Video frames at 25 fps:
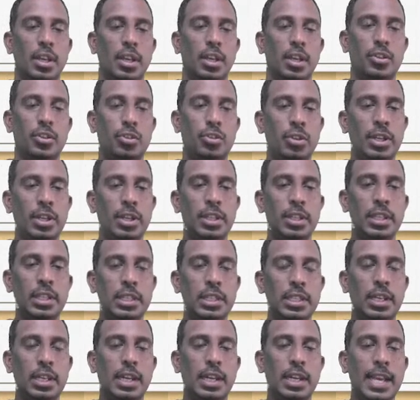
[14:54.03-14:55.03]
During
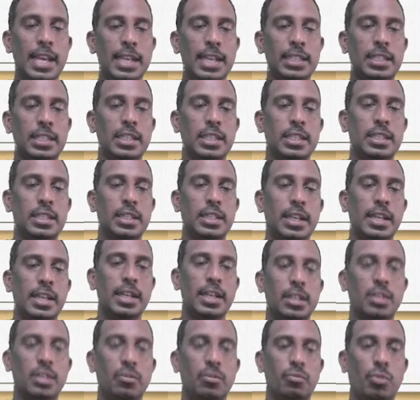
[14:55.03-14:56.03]
this relaxed
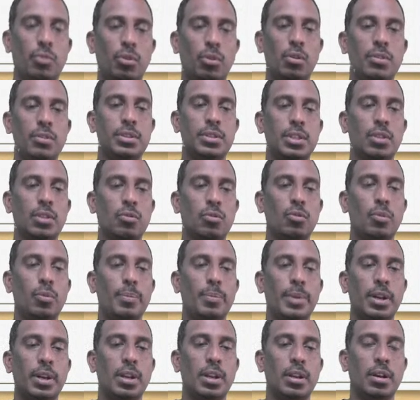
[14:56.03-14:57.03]
state, the valves are
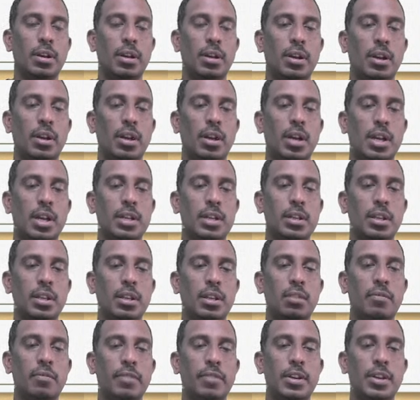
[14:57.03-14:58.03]
open,
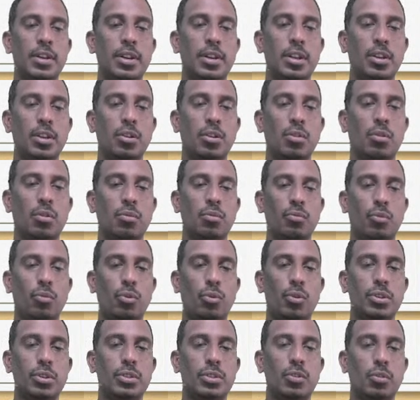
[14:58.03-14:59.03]
atrioventricular
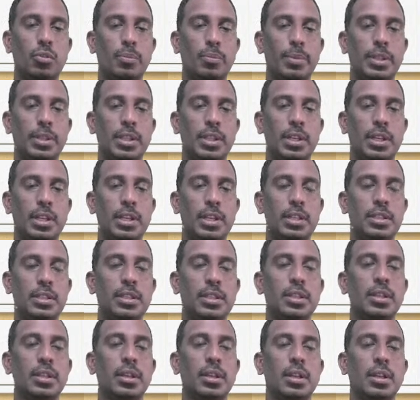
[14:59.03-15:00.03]
valves are open, that
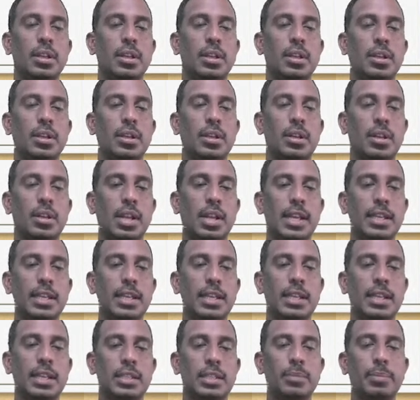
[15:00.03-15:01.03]
is,
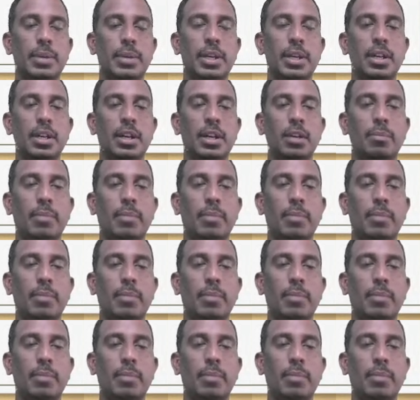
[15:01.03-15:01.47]
tricuspid and